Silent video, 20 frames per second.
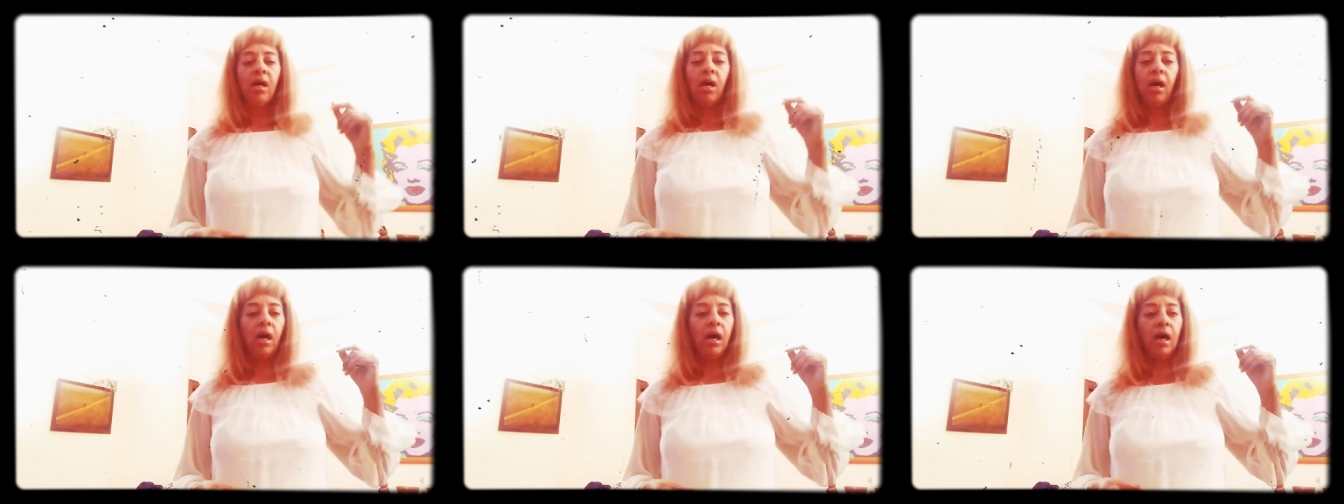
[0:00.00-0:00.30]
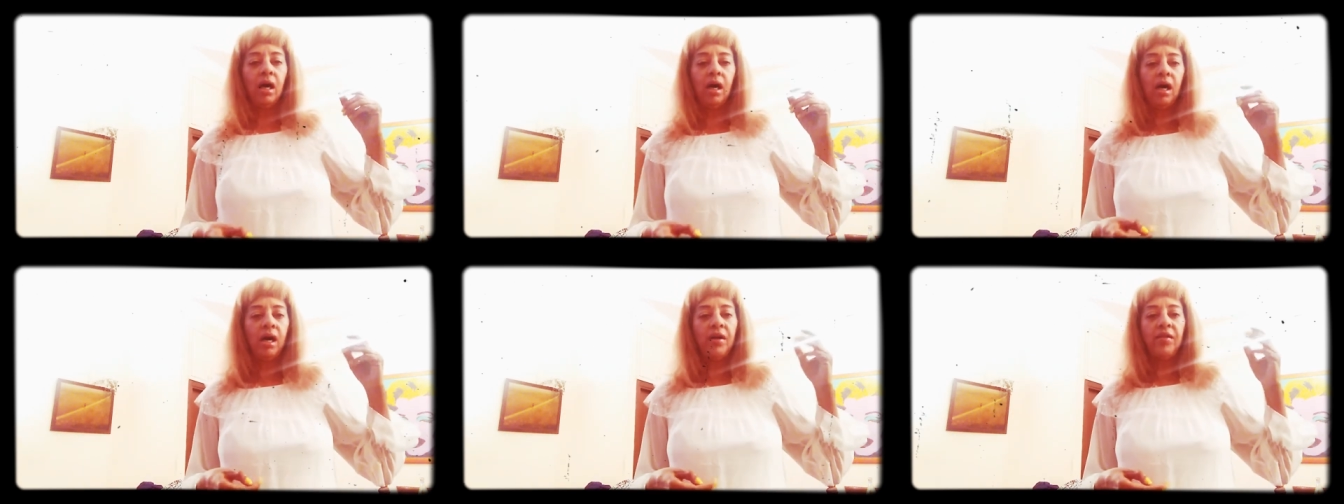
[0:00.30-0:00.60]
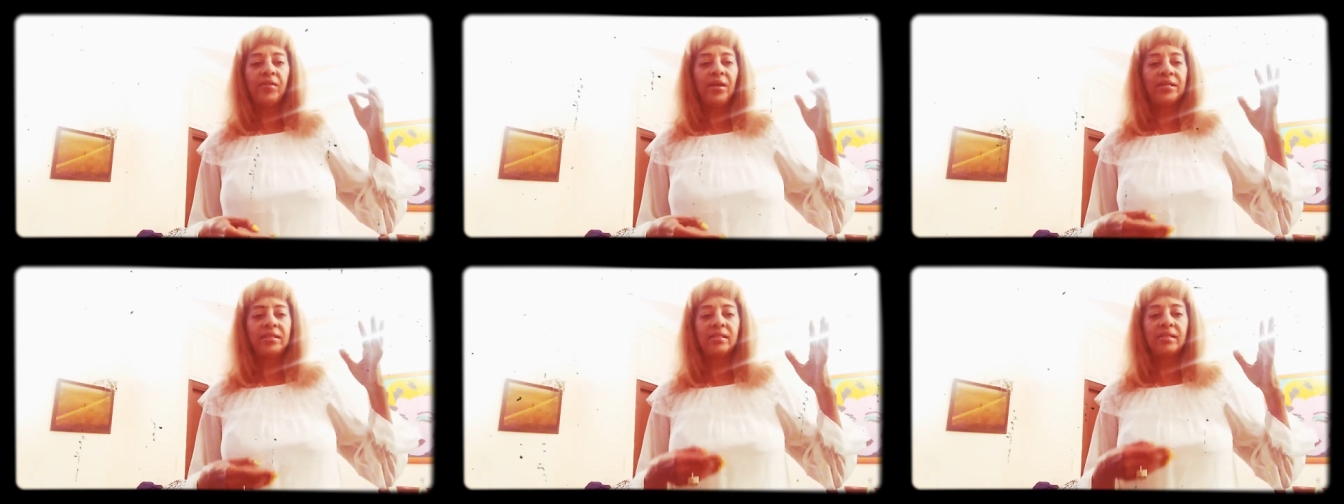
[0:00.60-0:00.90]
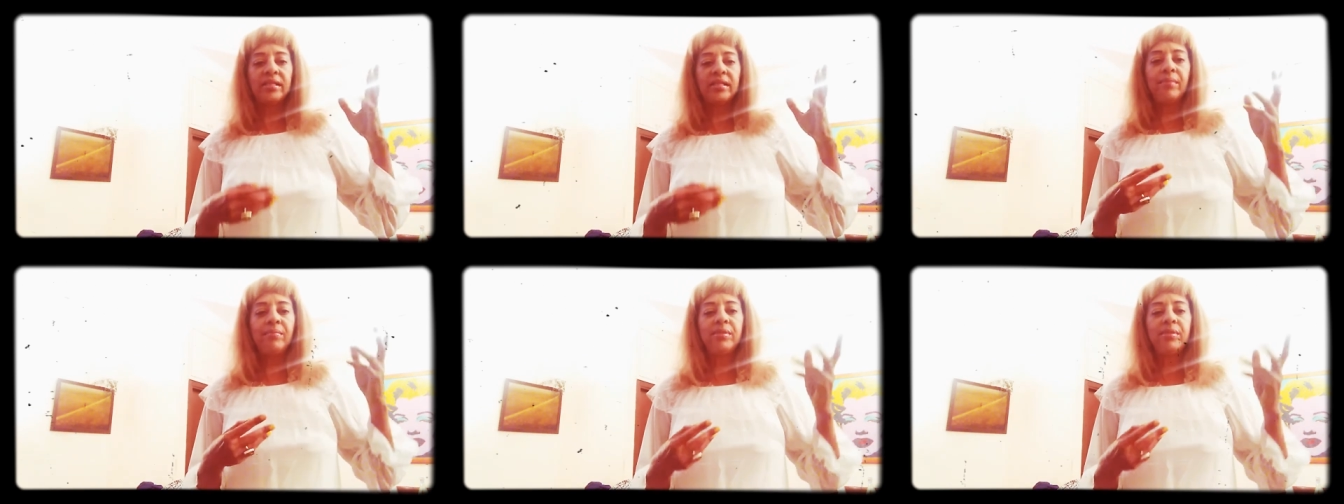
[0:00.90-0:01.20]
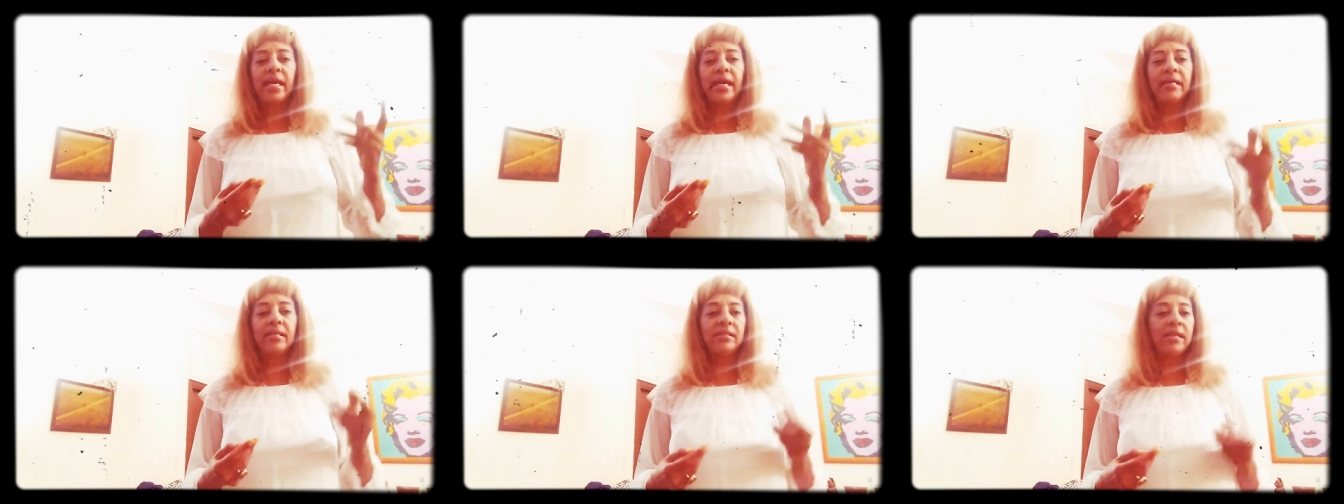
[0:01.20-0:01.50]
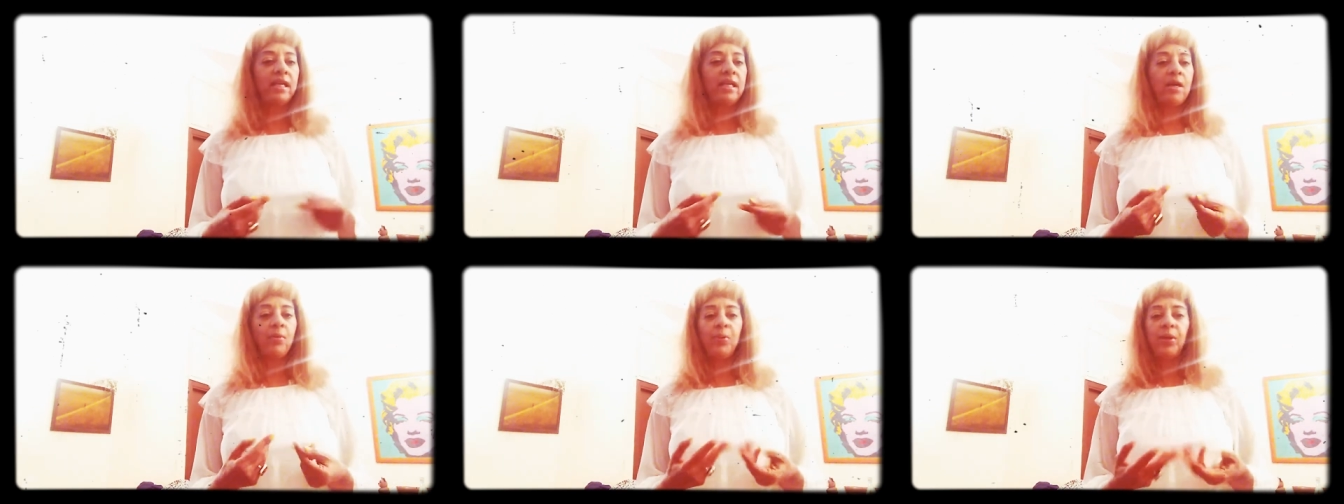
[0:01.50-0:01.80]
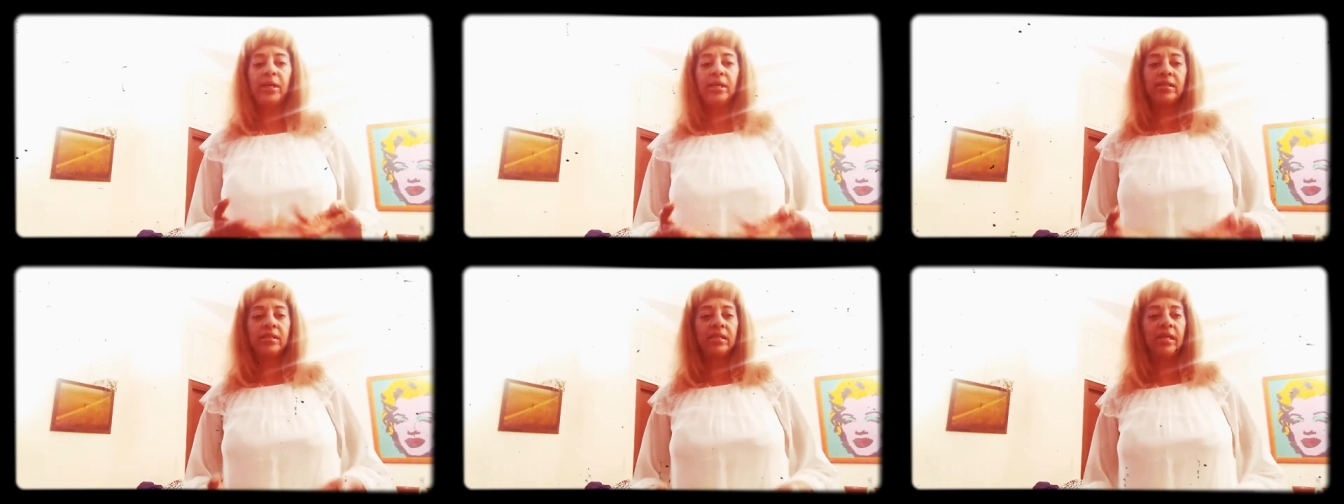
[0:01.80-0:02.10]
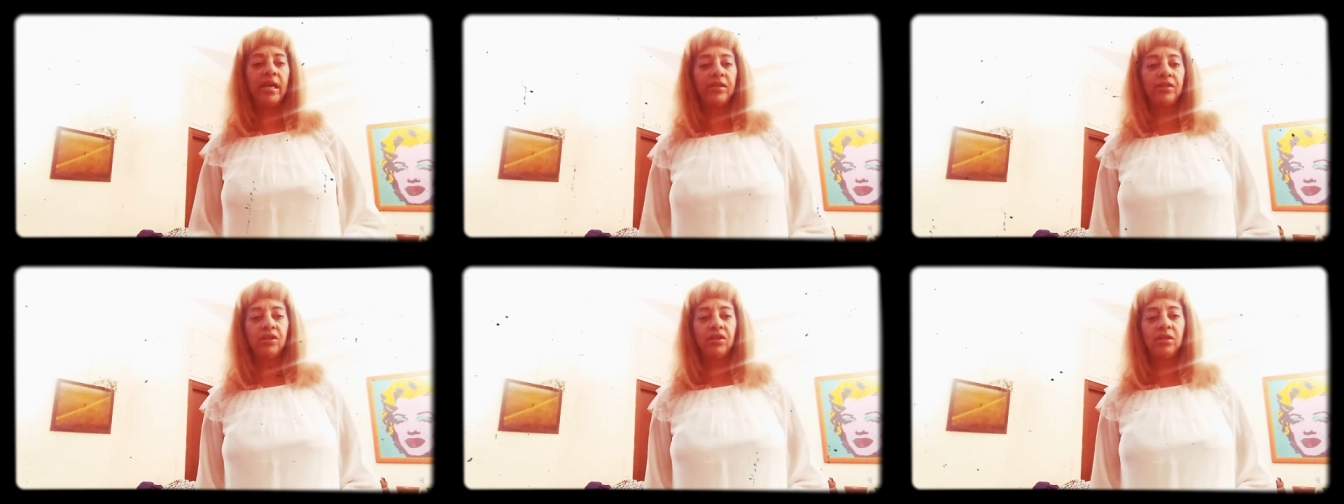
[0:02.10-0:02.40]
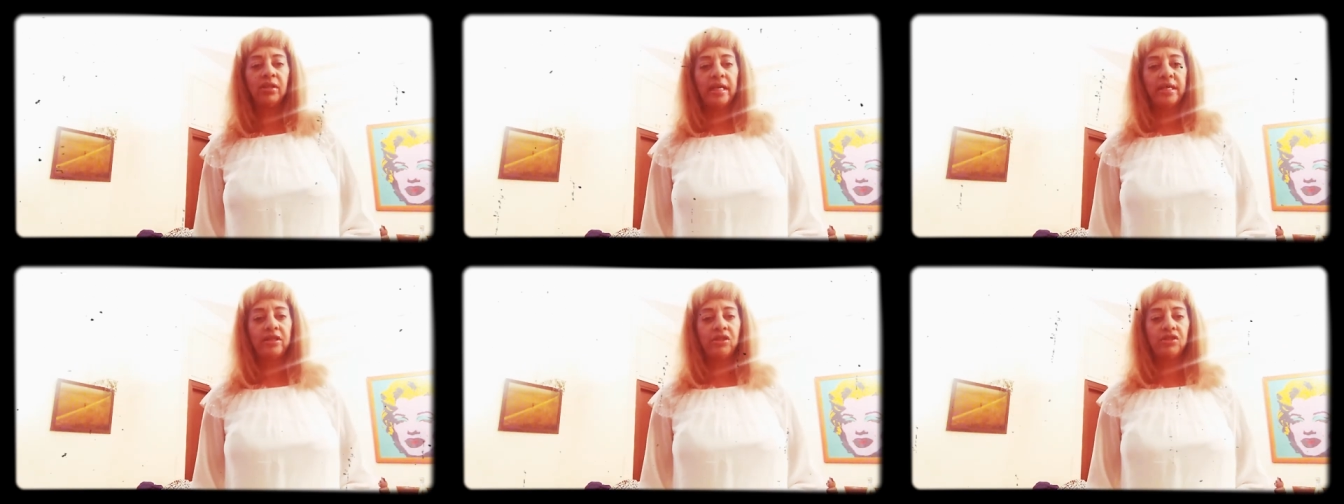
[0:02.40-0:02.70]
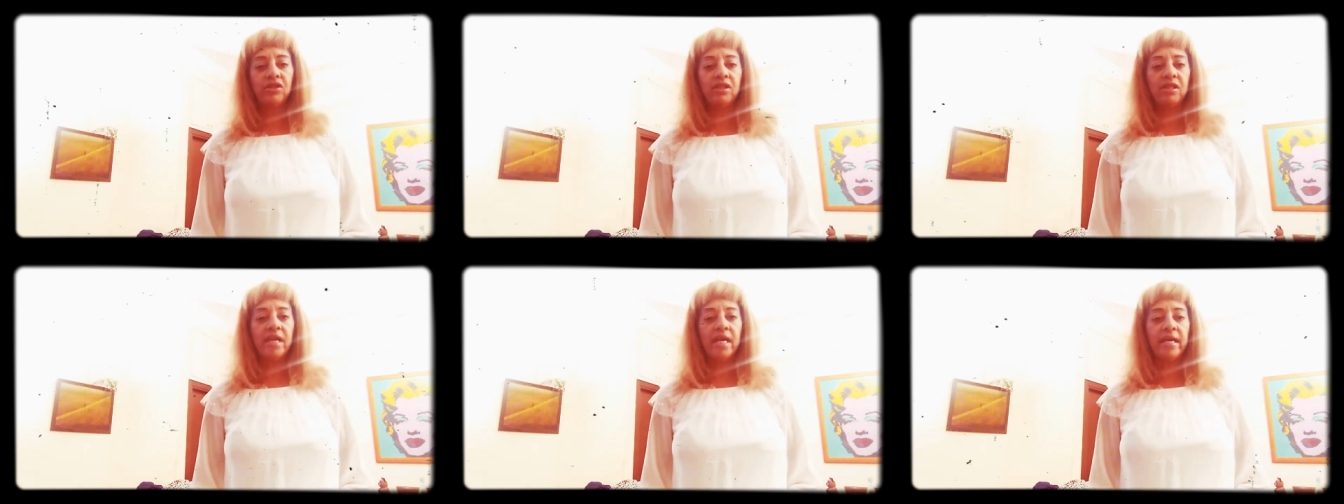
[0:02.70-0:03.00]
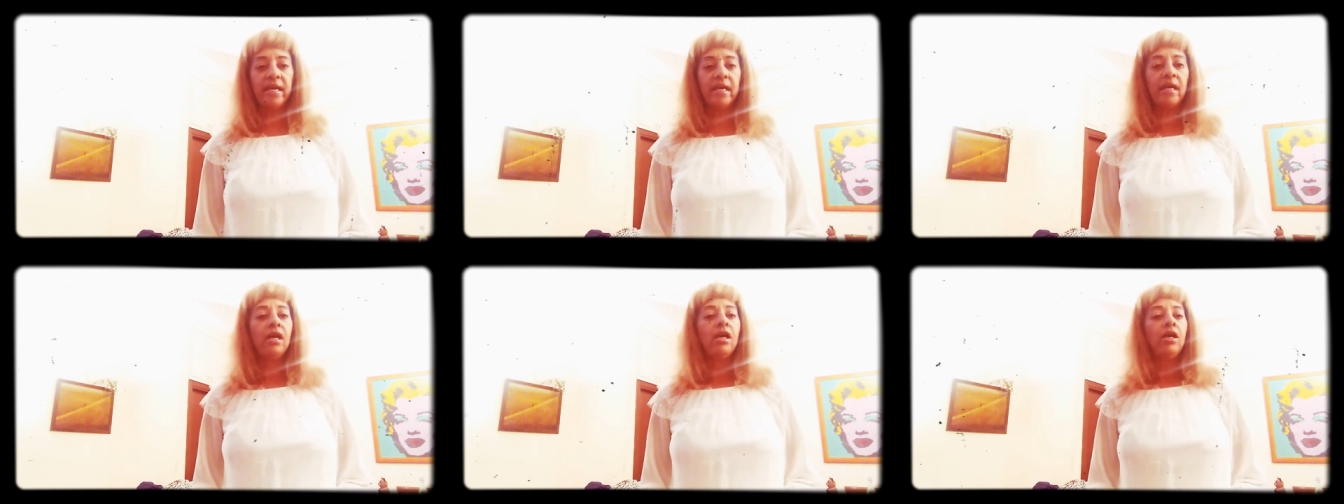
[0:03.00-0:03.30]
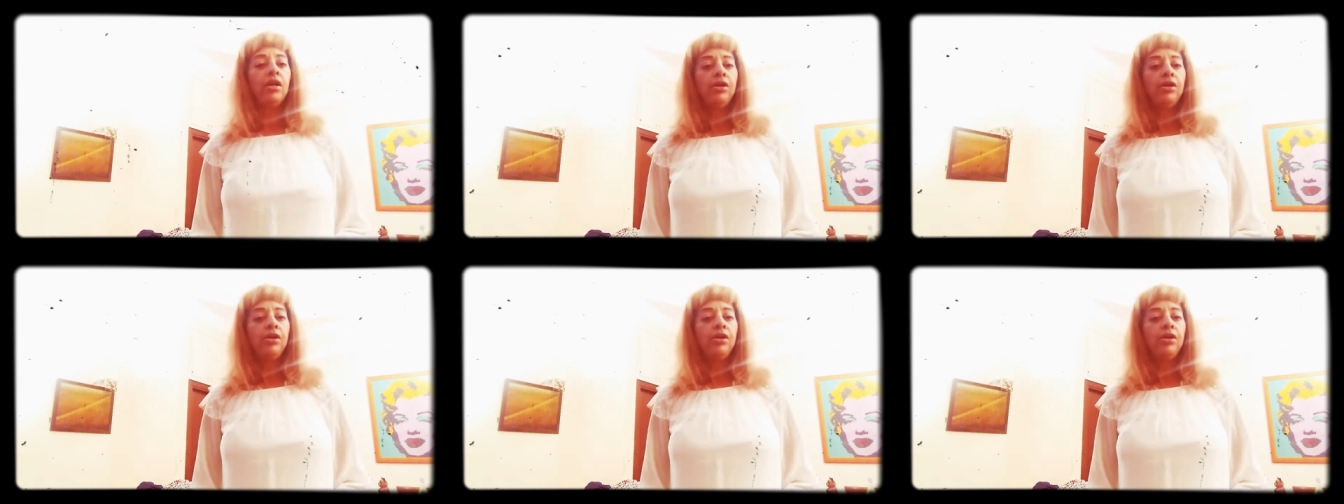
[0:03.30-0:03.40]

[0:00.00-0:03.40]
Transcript: uh, that same day saying, can we get together later today?